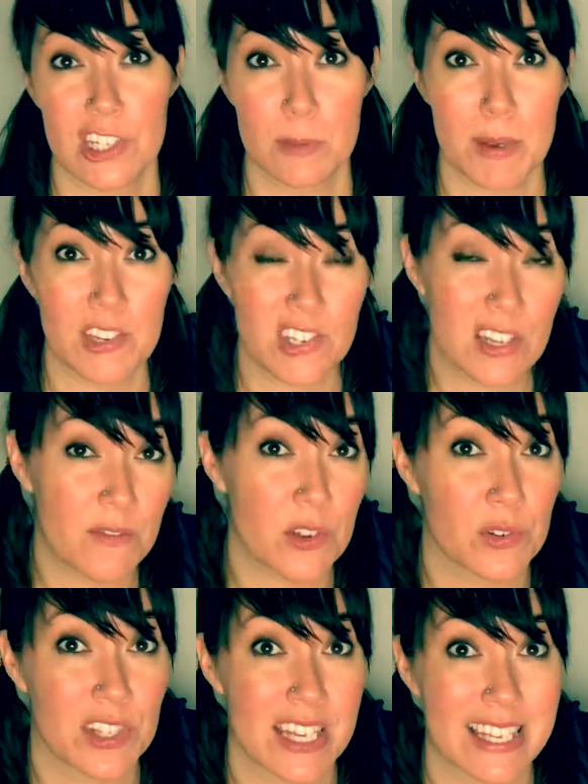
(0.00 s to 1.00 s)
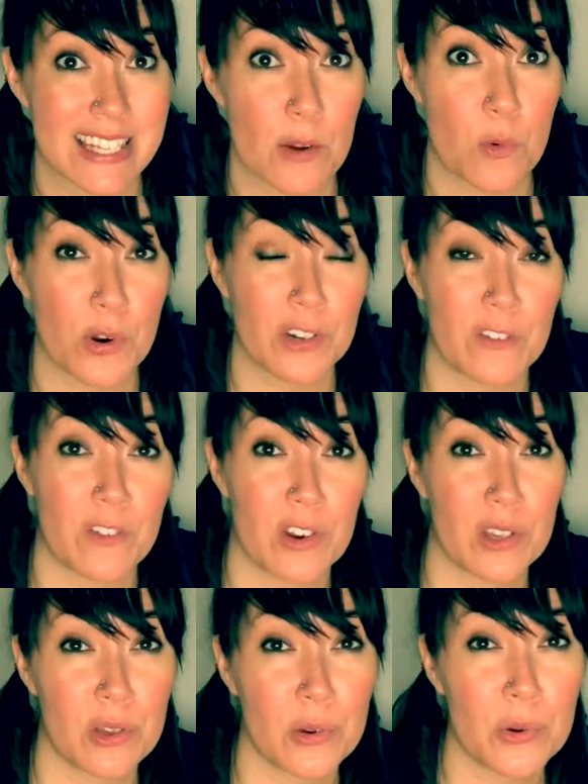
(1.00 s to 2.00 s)
especially if there's things that worked
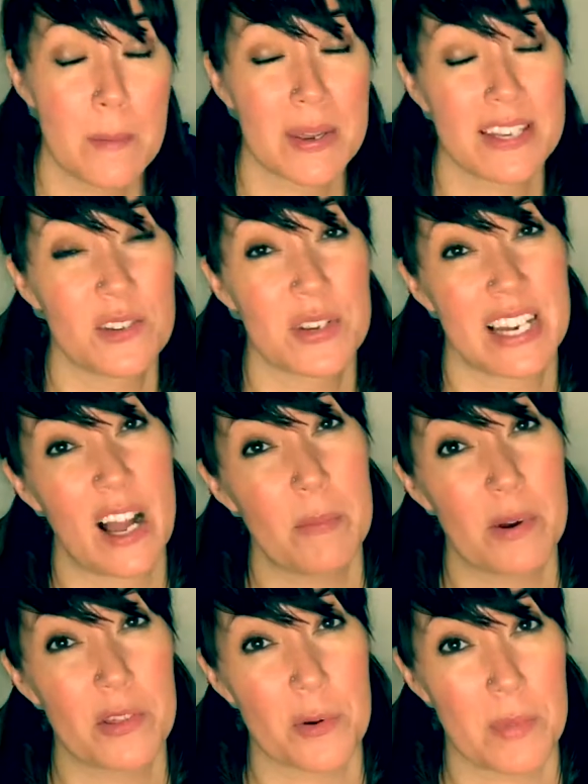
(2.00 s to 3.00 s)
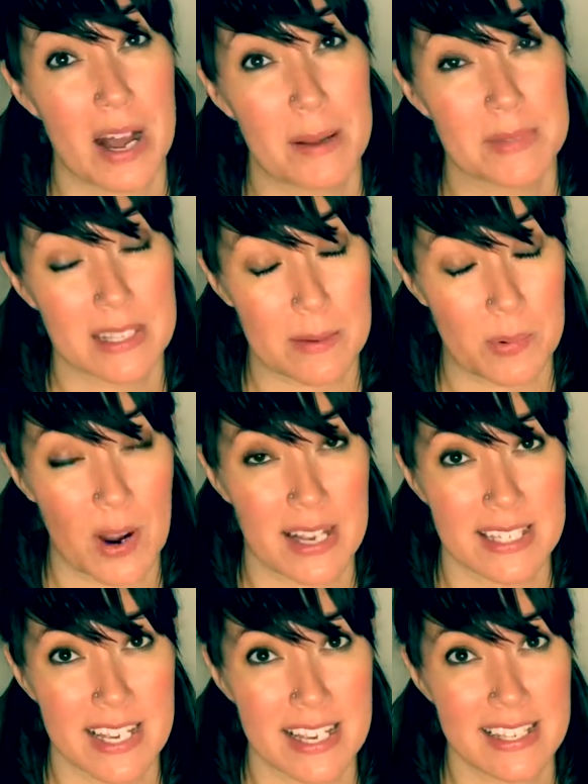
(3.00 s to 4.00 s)
for you, because you can help other moms in the
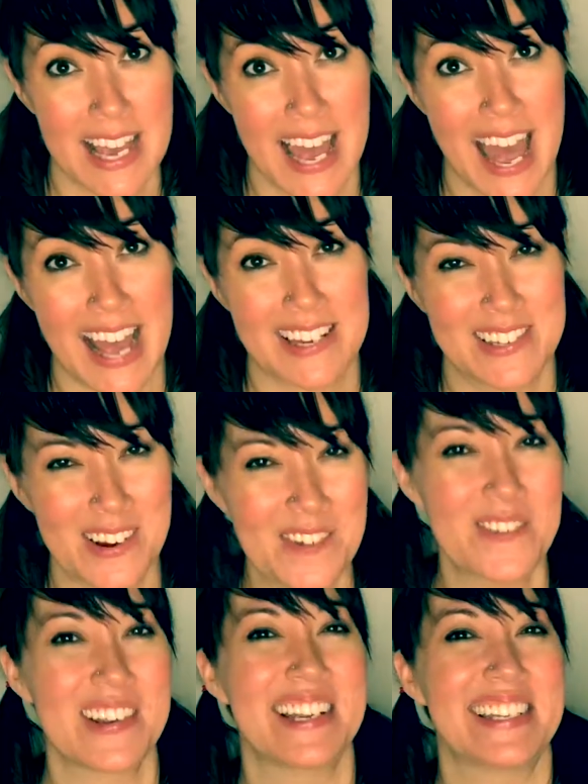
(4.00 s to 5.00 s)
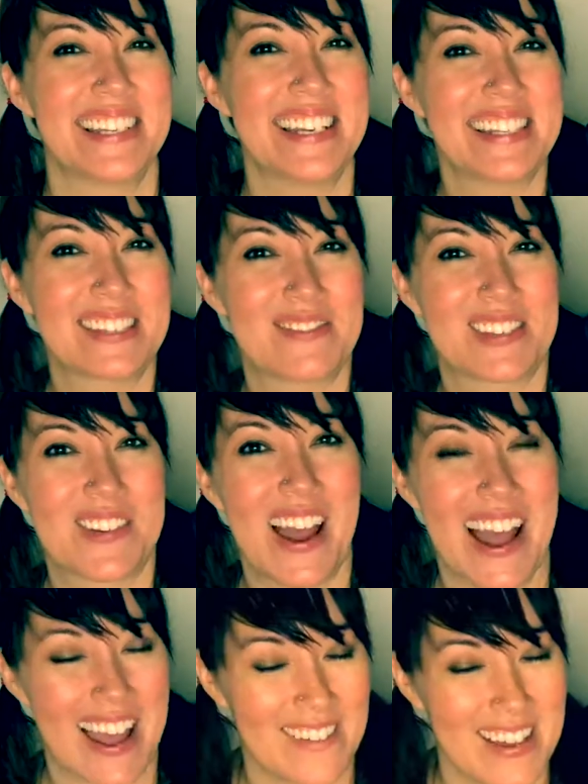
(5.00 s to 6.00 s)
process. And don't forget to hit
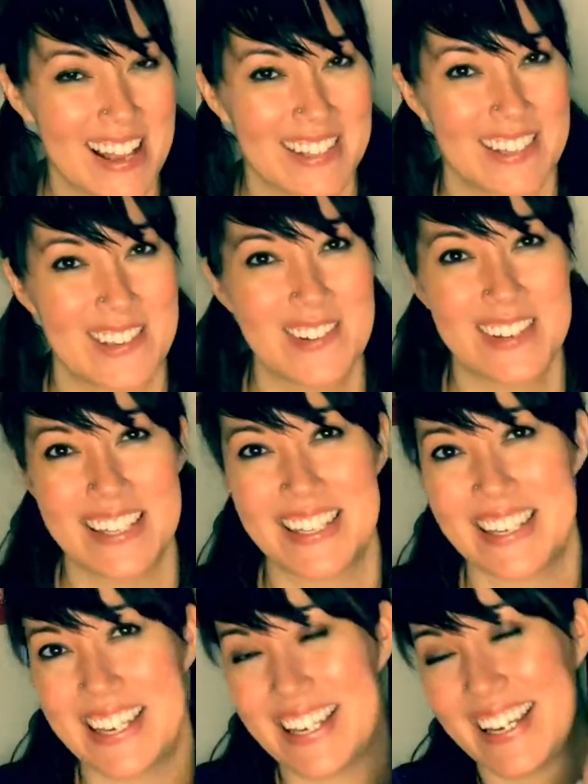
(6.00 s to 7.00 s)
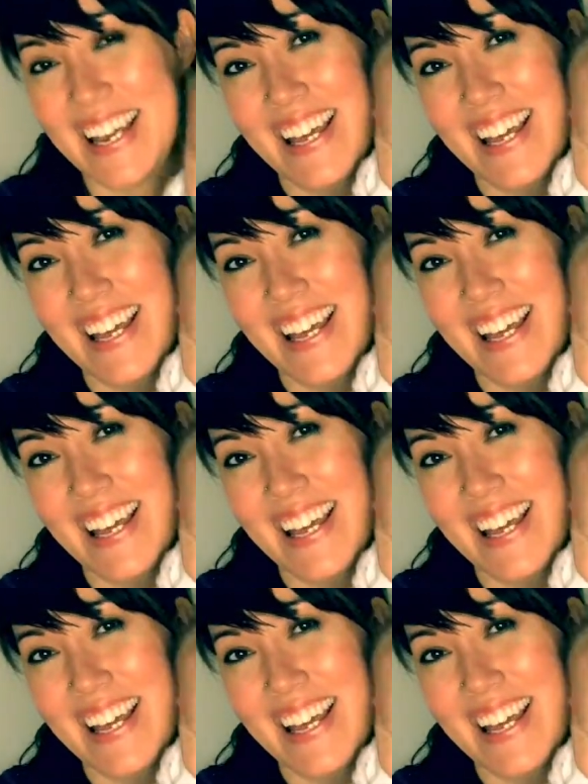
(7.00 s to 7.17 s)
subscribe so you can see